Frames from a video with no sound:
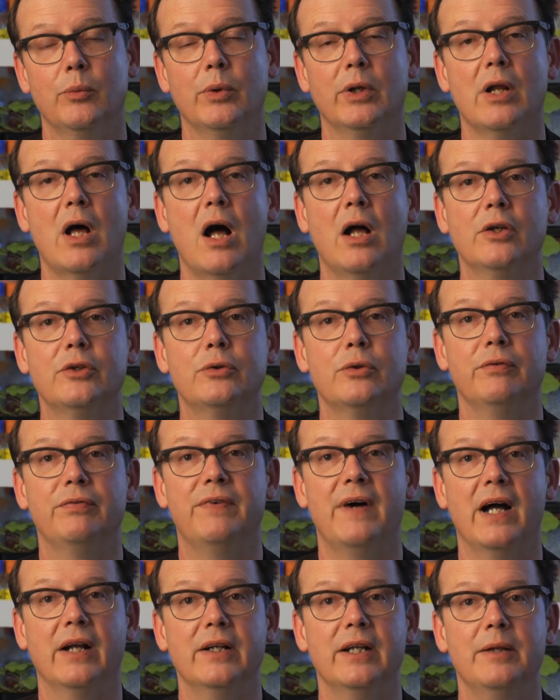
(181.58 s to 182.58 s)
will also
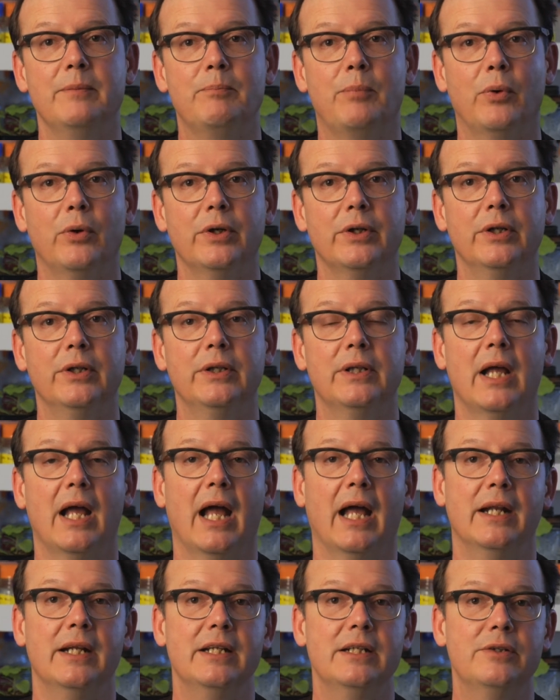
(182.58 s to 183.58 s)
find important
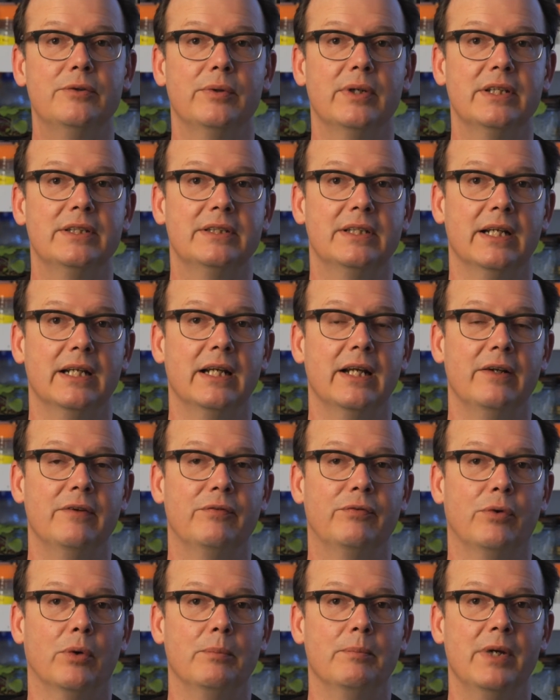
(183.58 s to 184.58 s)
and interesting
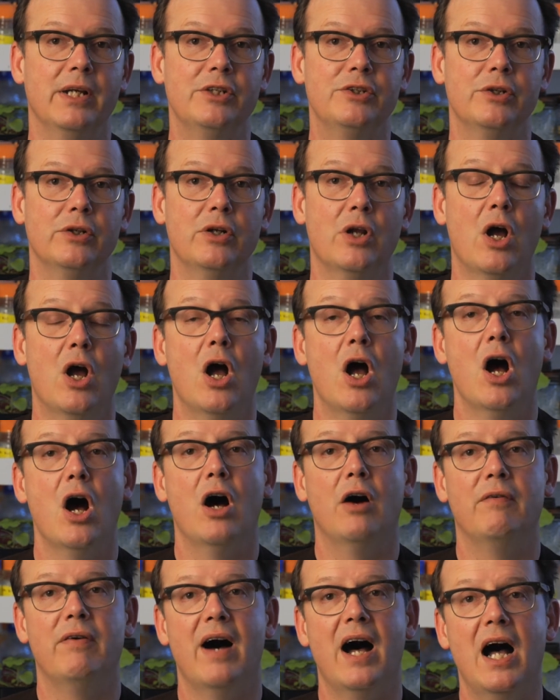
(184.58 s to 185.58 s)
information
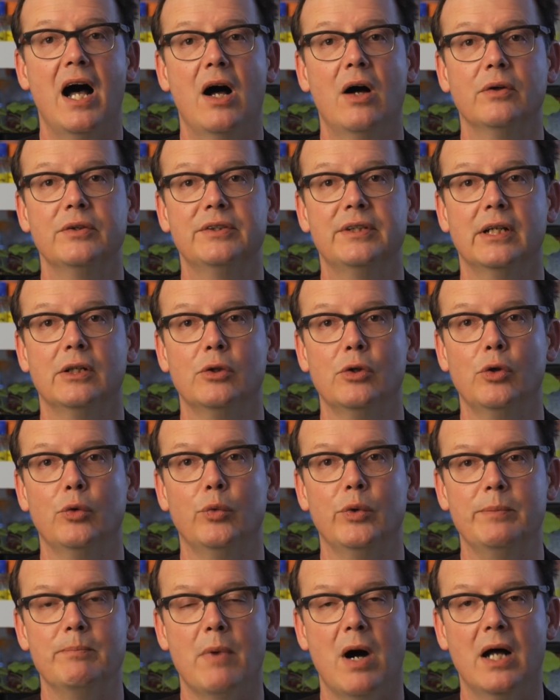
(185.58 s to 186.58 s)
of how cellular
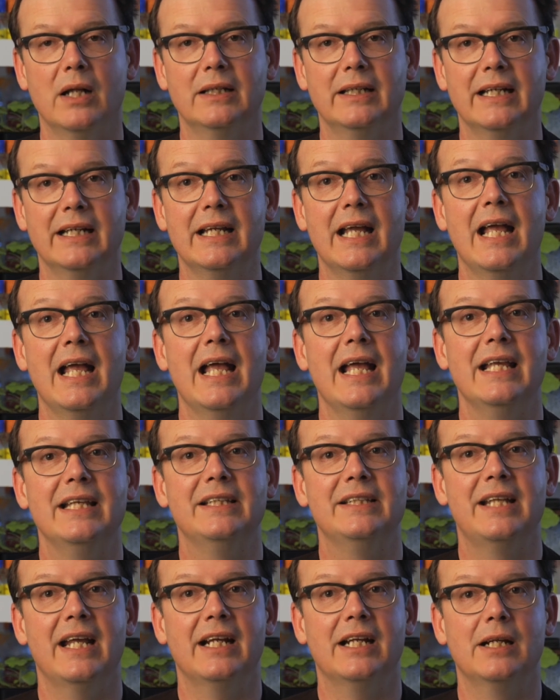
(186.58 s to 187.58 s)
remodeling
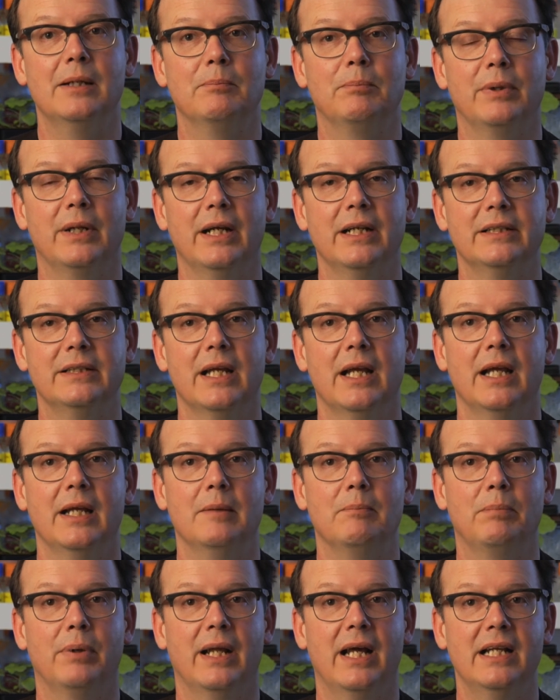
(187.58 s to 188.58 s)
is taking place
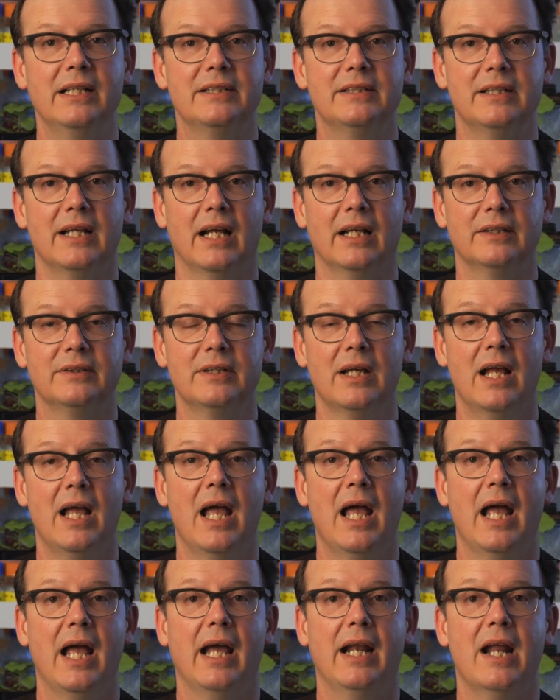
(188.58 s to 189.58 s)
in plant cells
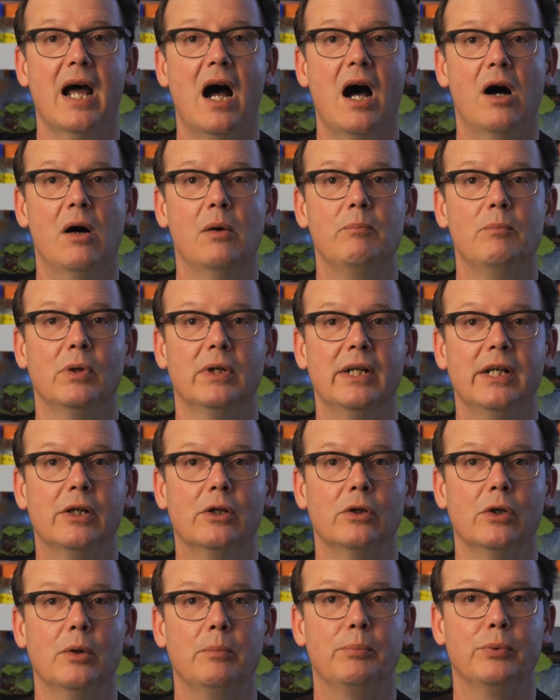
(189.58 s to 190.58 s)
and how
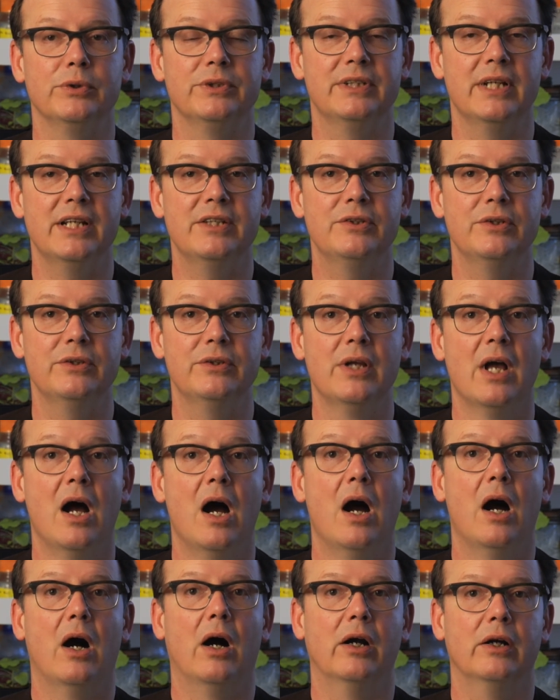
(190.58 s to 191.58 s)
molecular processes
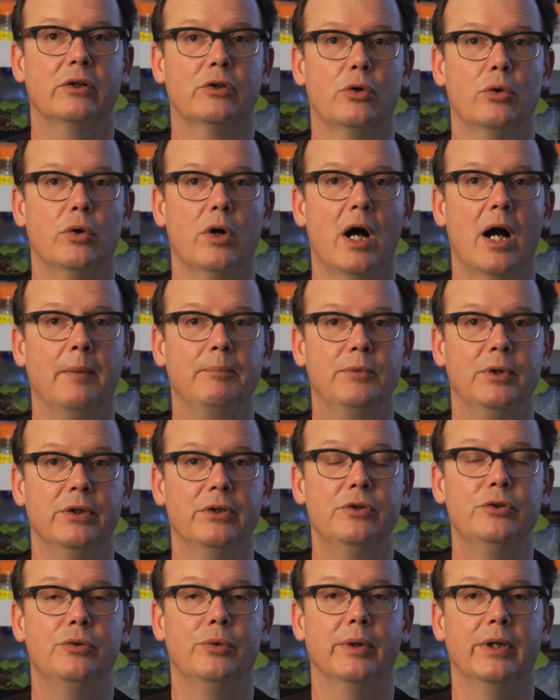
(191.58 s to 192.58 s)
are co
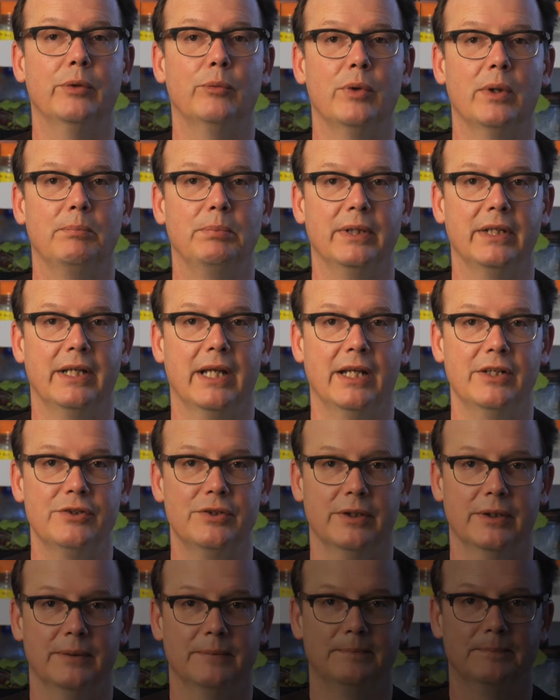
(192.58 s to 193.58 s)
opted during
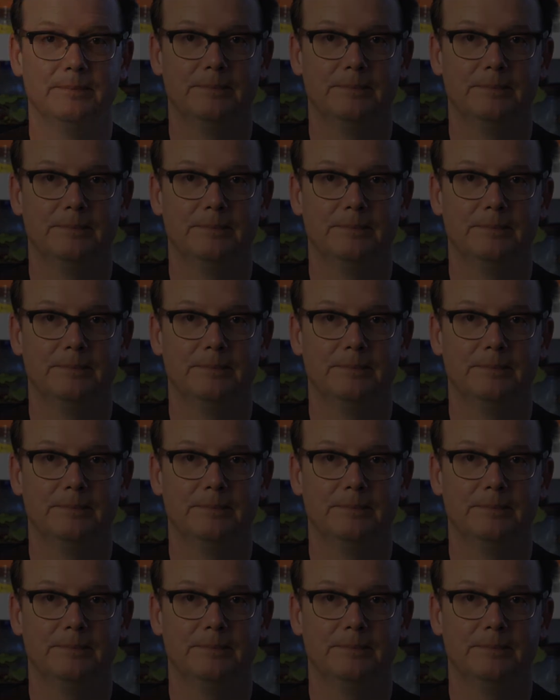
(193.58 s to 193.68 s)
replication.